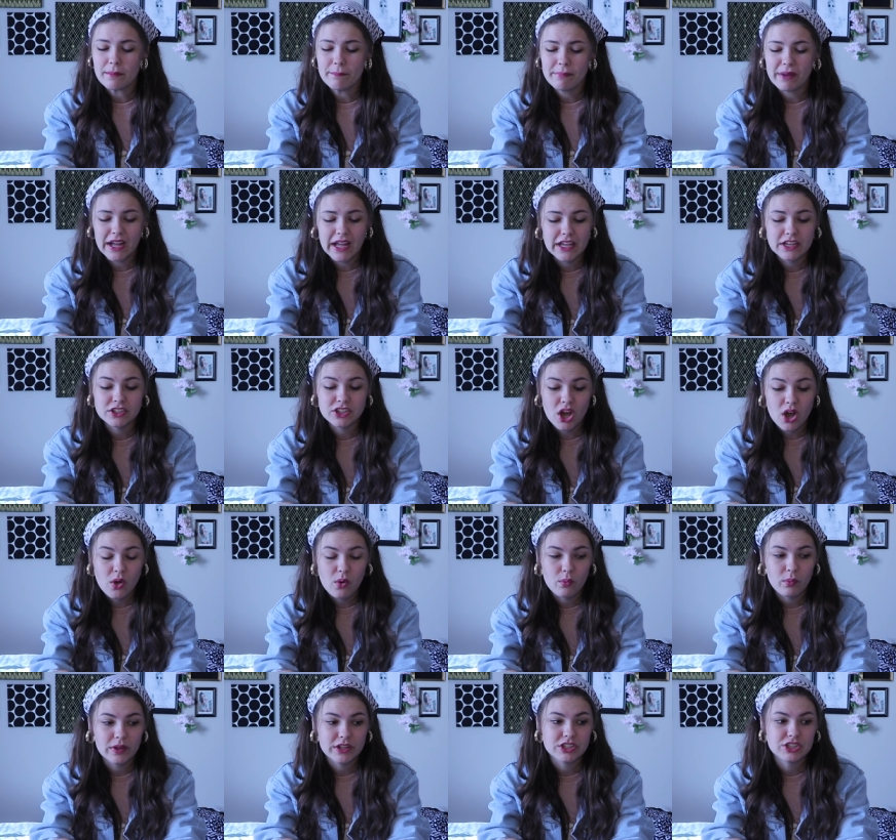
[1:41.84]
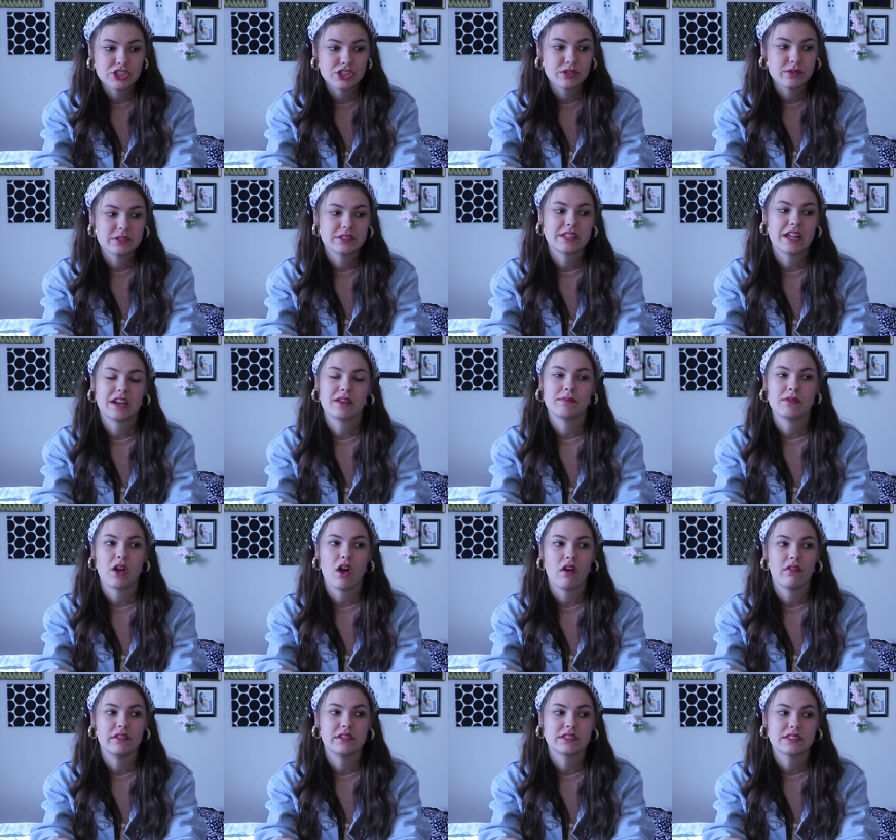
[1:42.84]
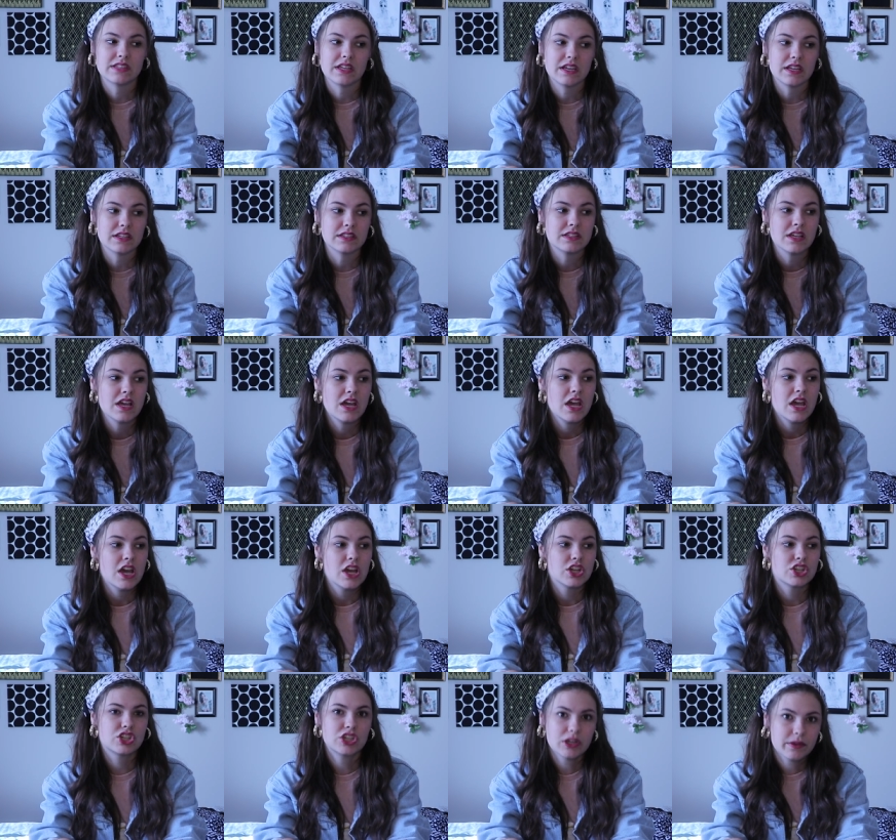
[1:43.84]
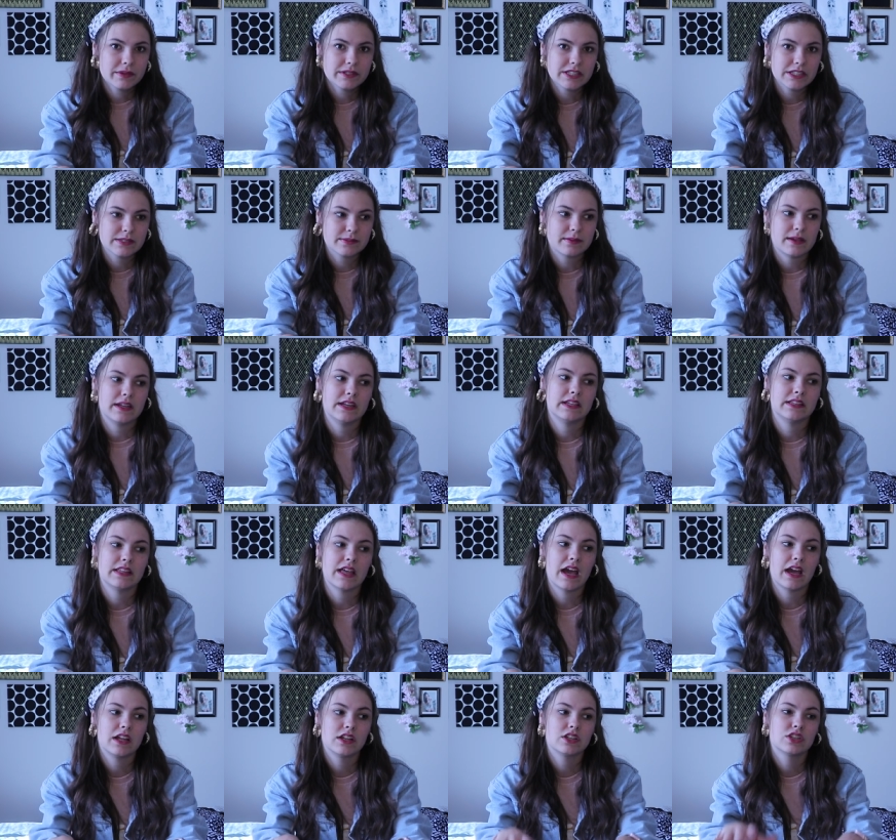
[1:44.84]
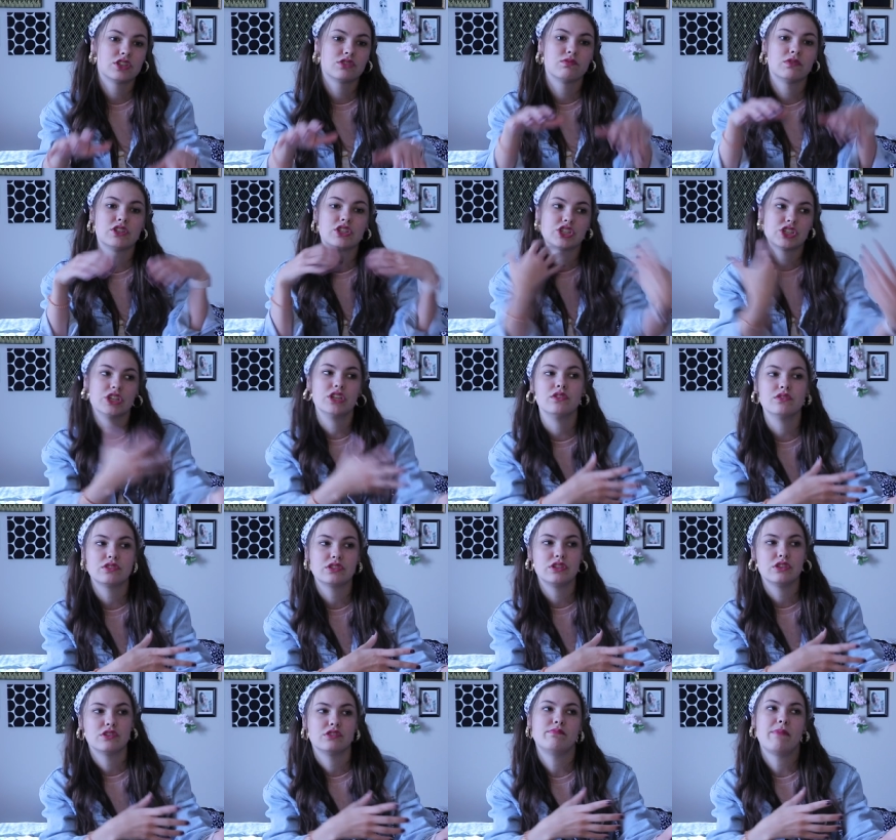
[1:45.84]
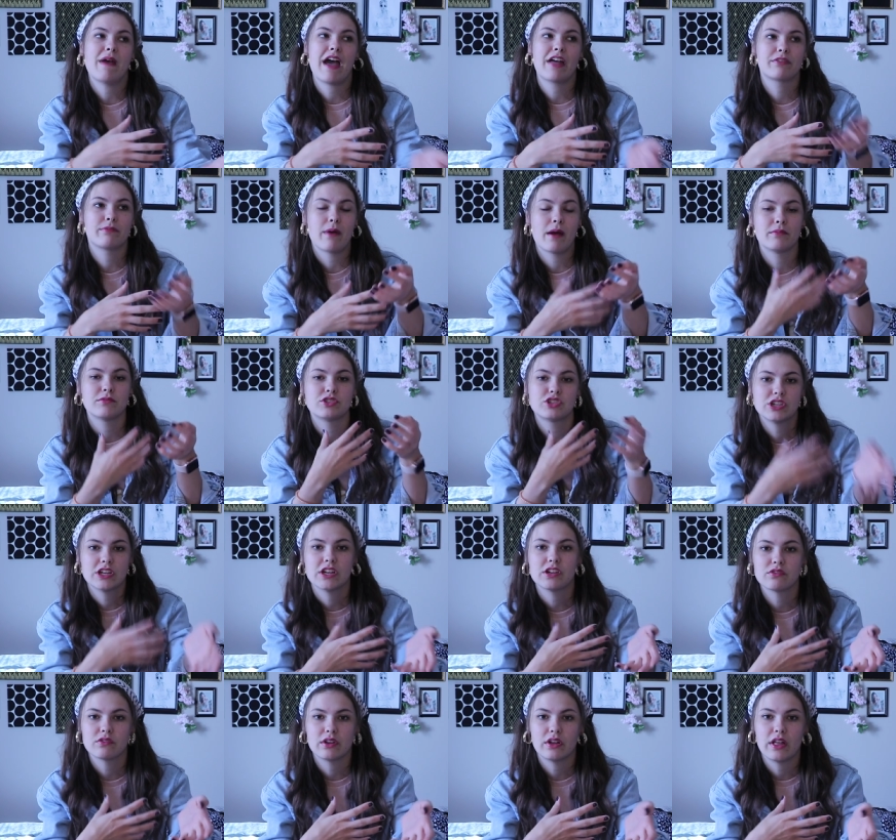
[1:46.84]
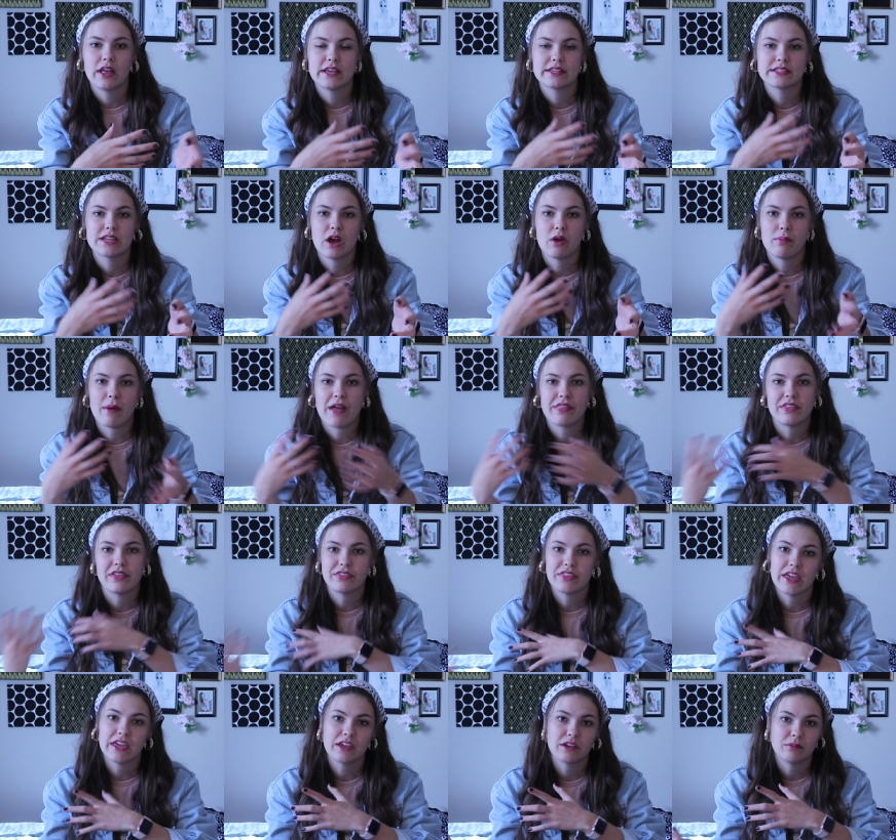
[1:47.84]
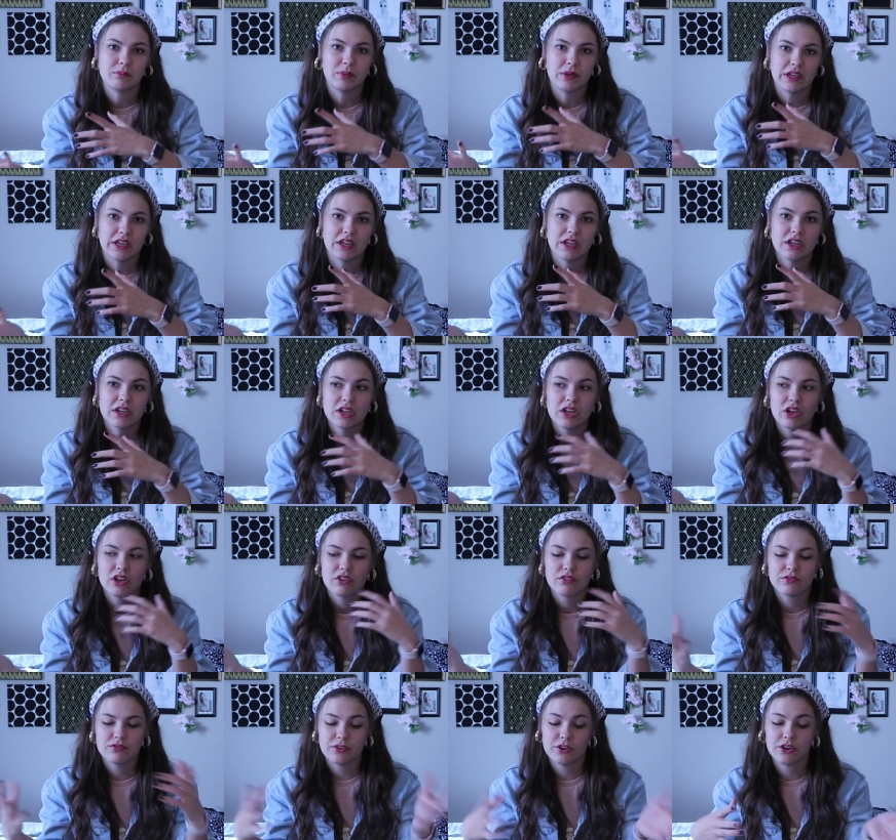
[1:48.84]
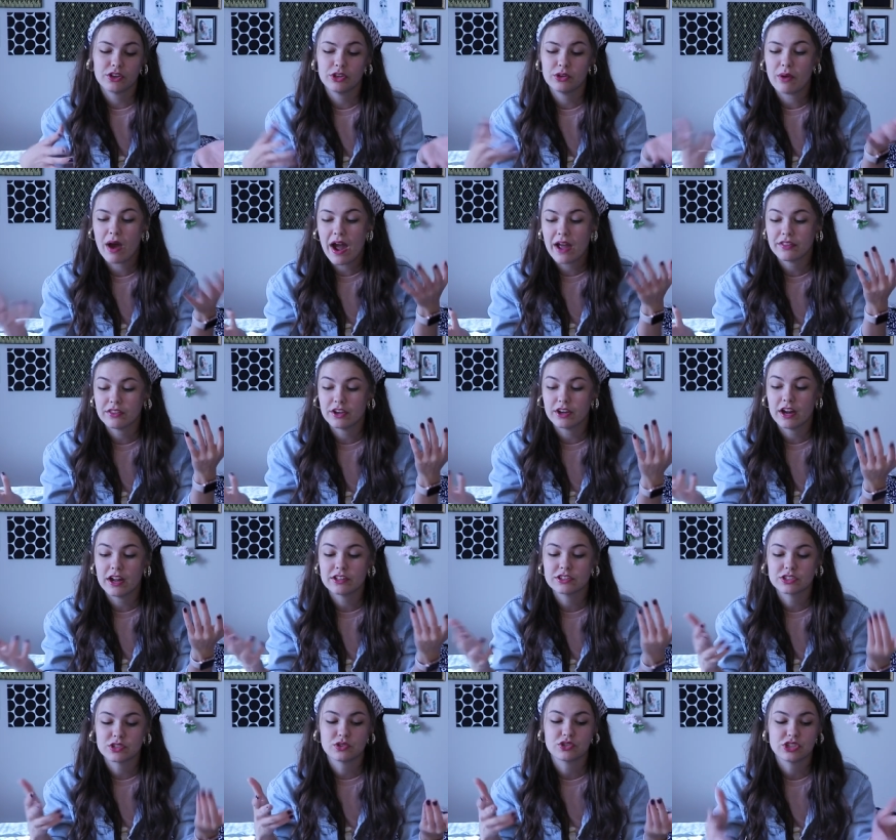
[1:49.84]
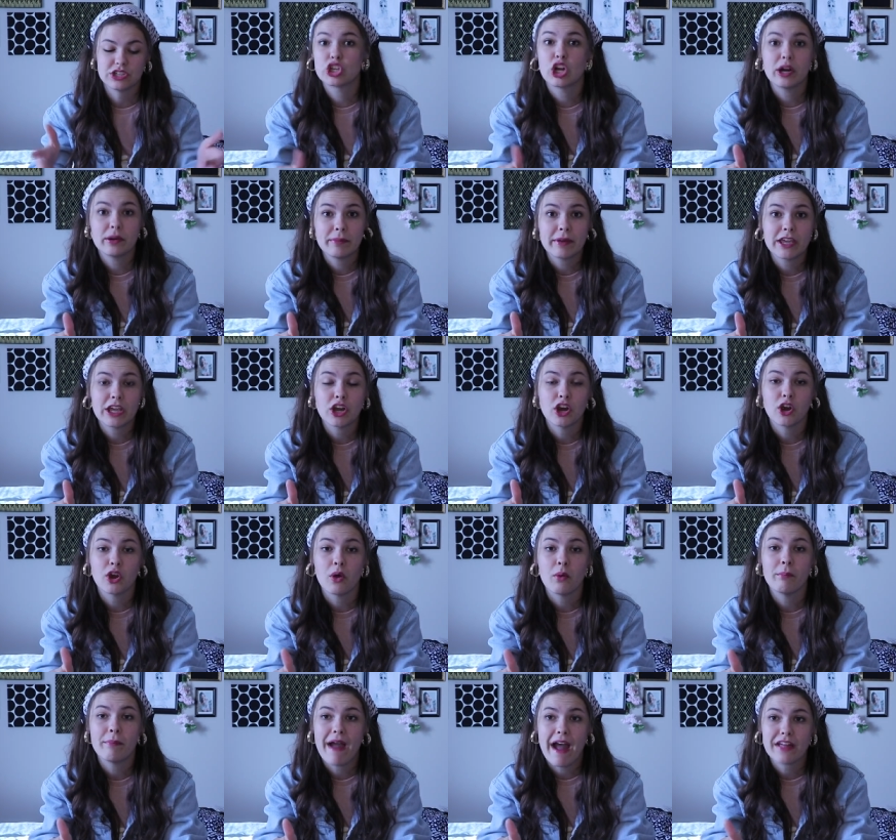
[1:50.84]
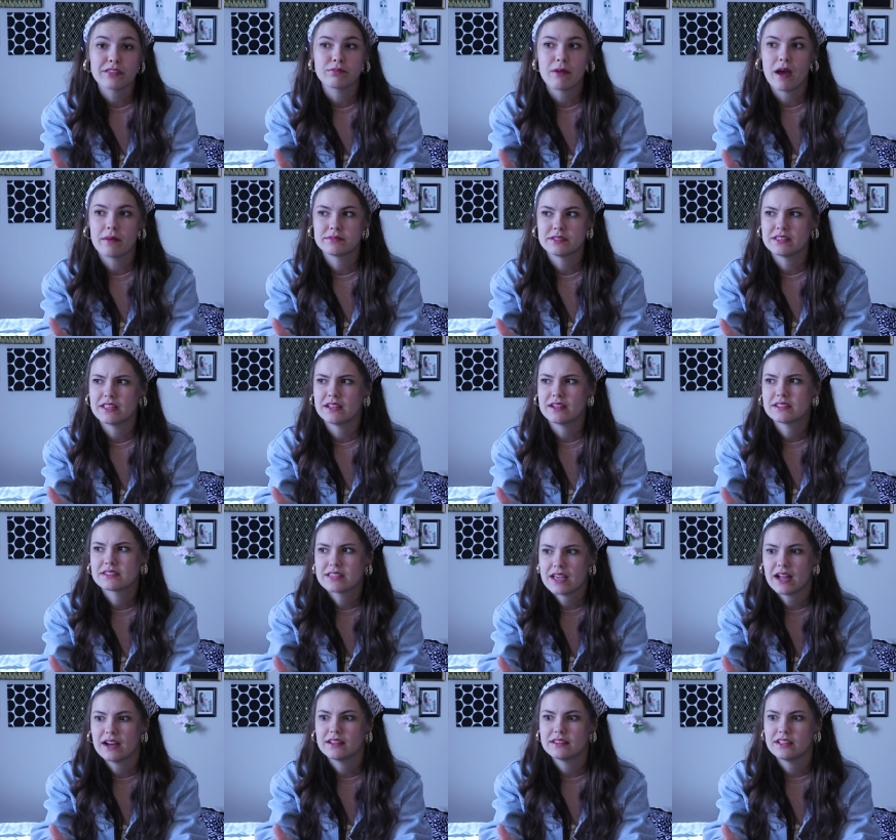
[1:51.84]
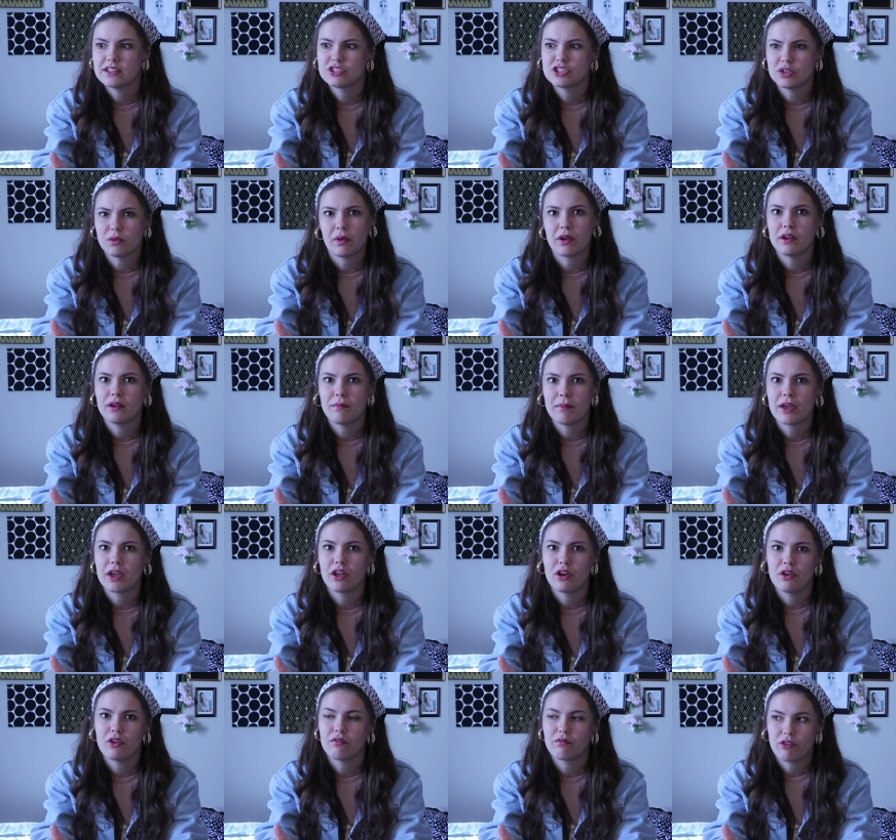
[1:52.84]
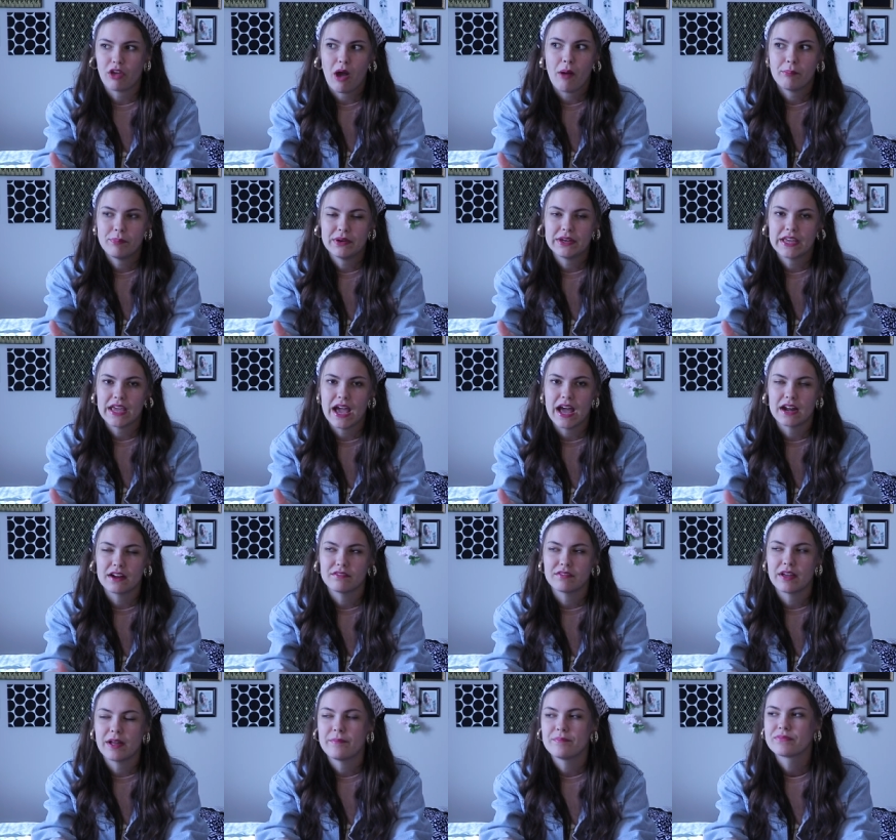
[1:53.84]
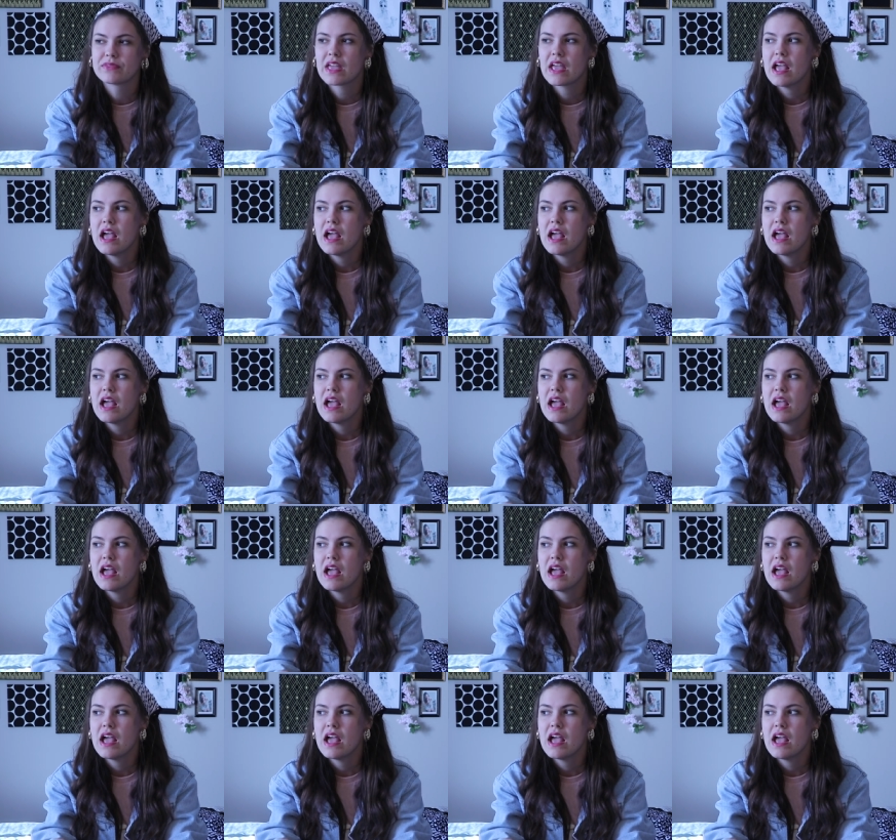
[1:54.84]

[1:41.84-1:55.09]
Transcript: But no, when she was sending me all these things, she was explaining that when she used to use bath bombs, she didn't realize how bad that they could be for you either. And so she started making her own bath bombs and then decided that she wanted to make a company out of it.